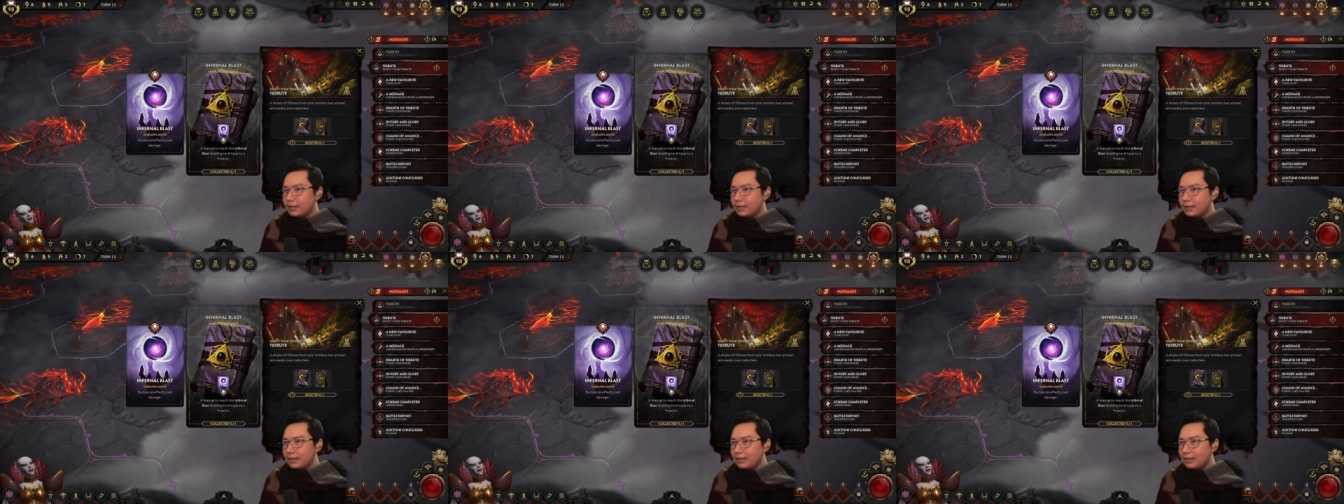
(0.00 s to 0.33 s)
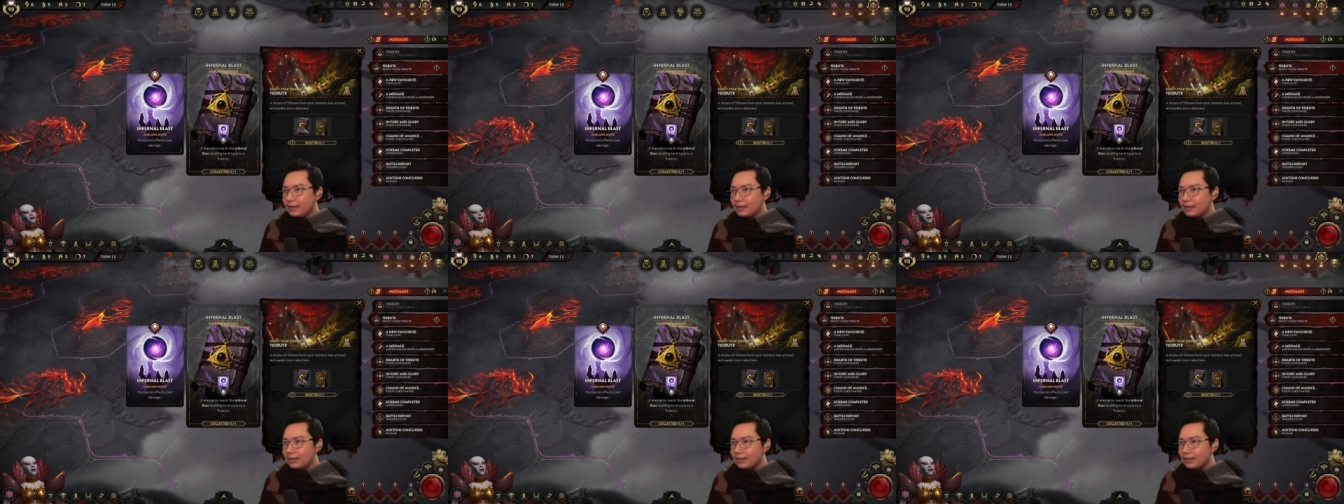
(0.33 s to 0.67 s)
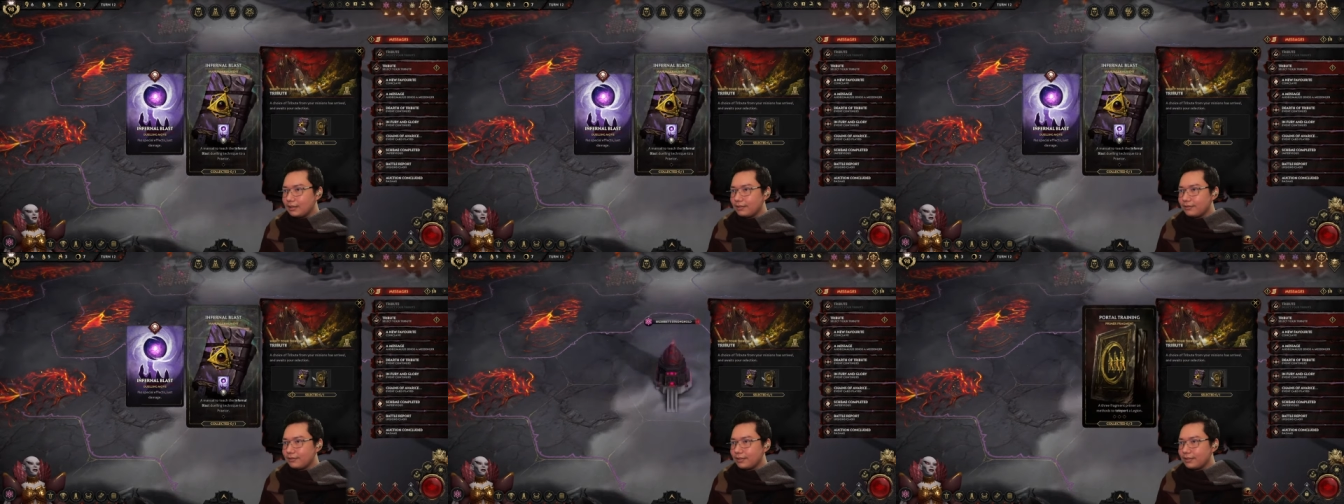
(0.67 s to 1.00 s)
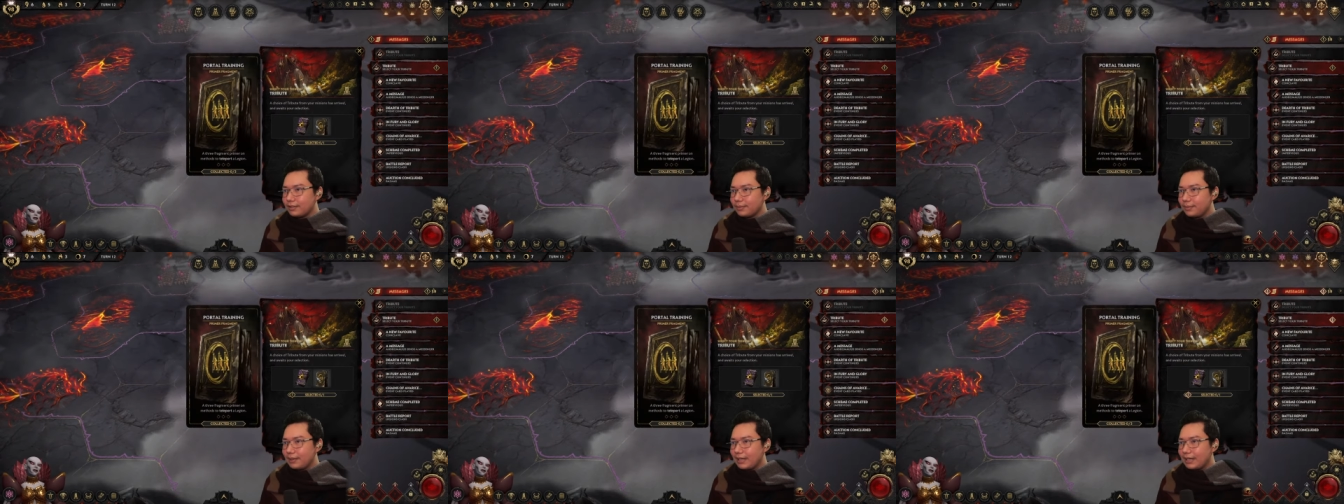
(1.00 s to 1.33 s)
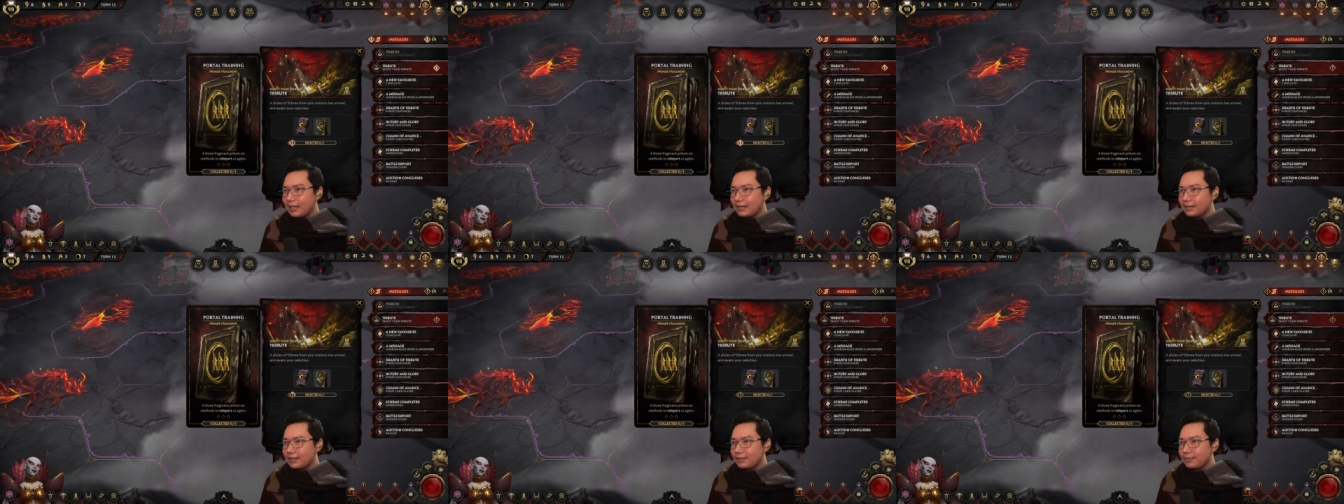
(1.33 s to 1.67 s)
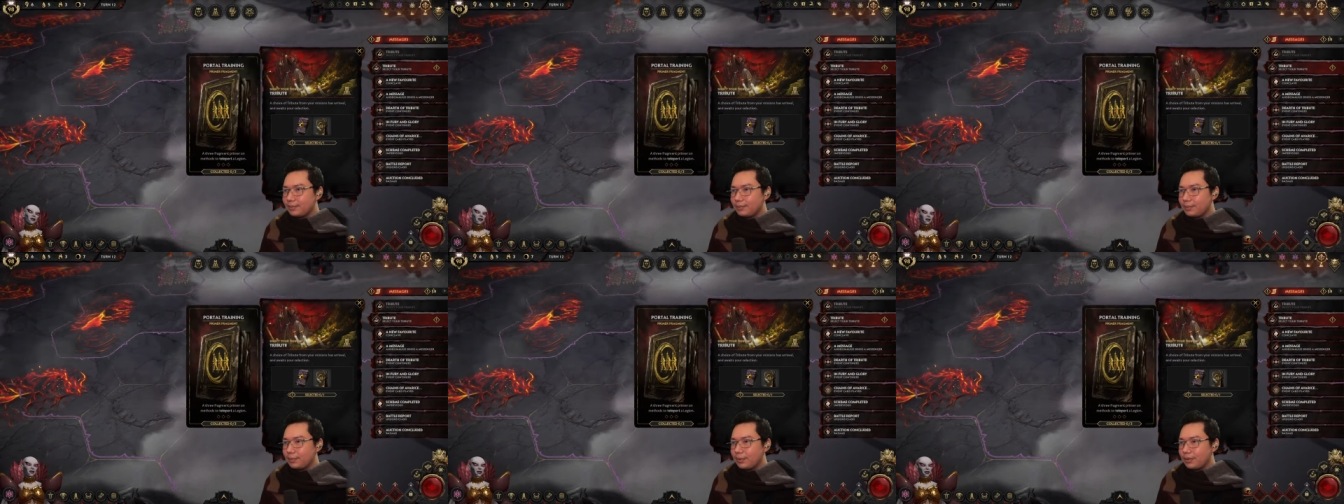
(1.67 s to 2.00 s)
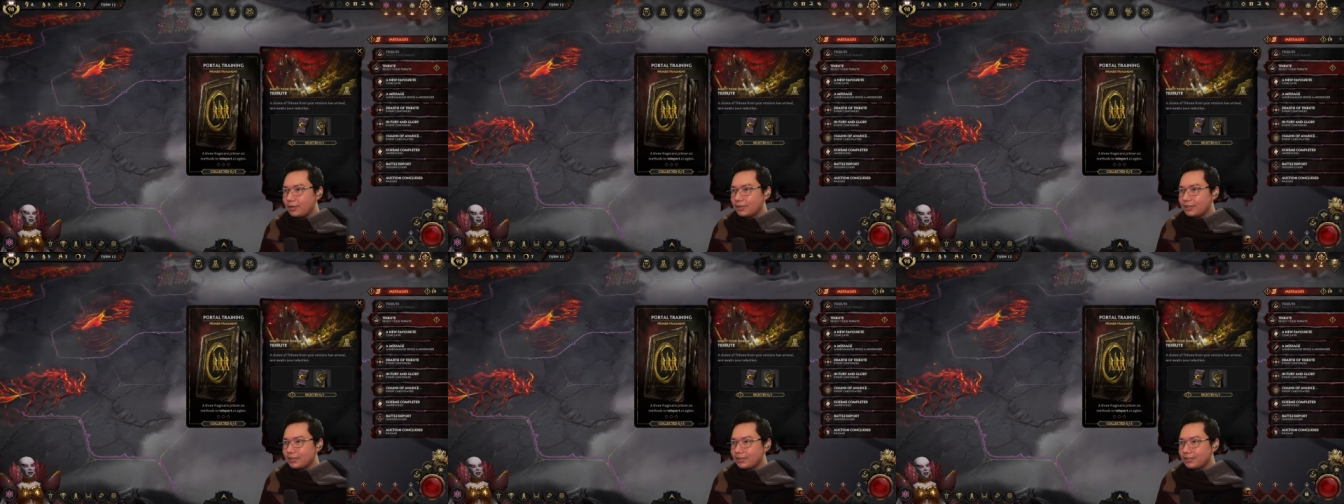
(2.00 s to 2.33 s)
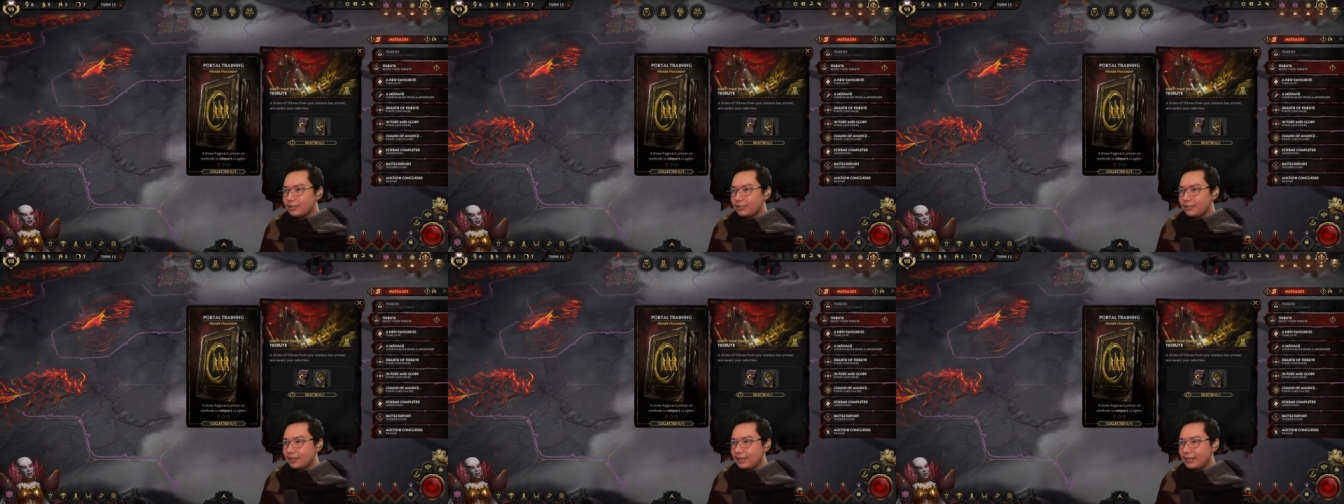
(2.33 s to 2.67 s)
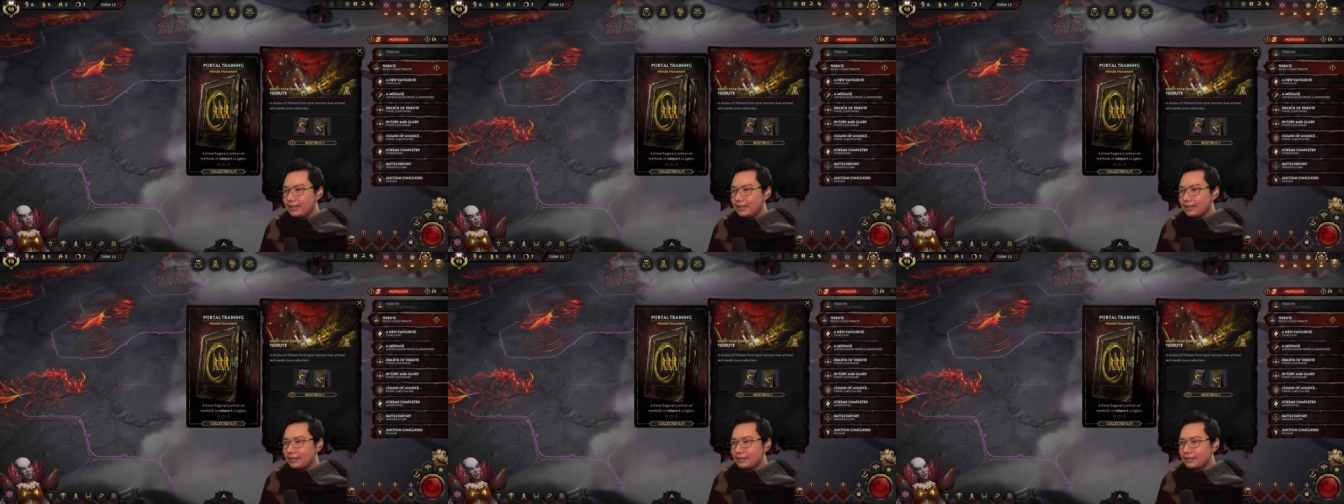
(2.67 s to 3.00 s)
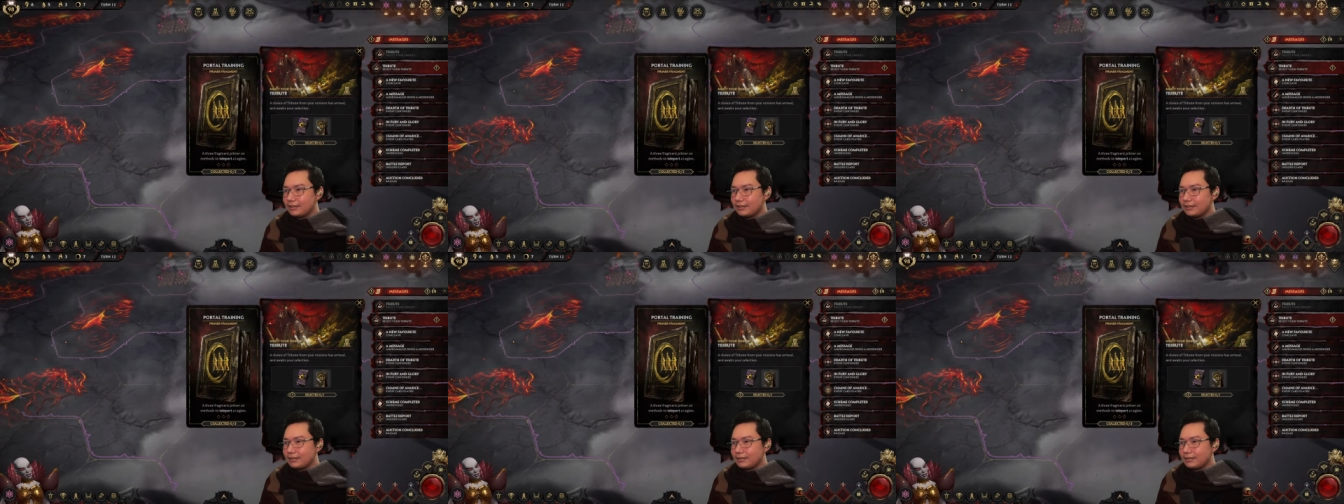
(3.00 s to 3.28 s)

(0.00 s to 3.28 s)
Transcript: Uh, Infernal Blast. Portal training.